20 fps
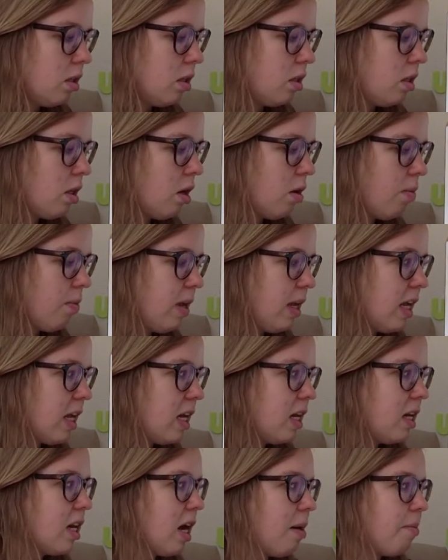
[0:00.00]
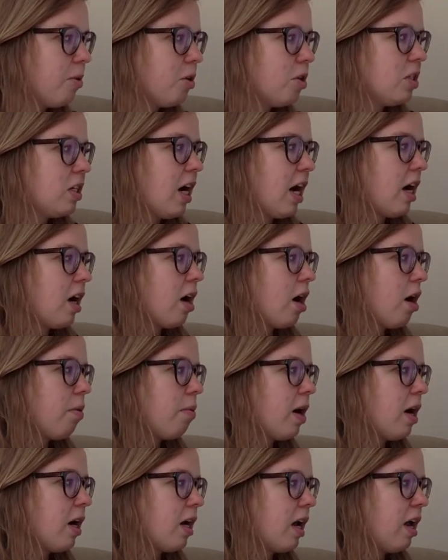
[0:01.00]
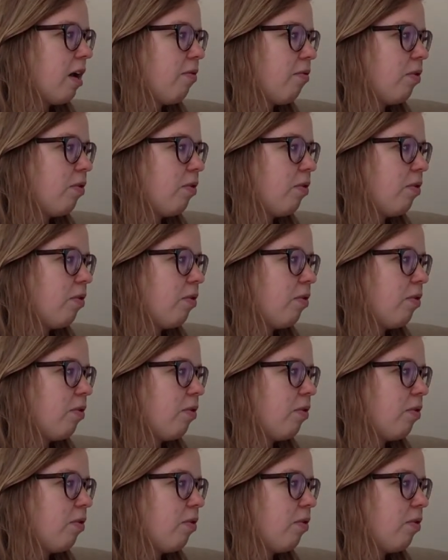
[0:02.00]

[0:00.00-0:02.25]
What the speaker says: So we can double check our work if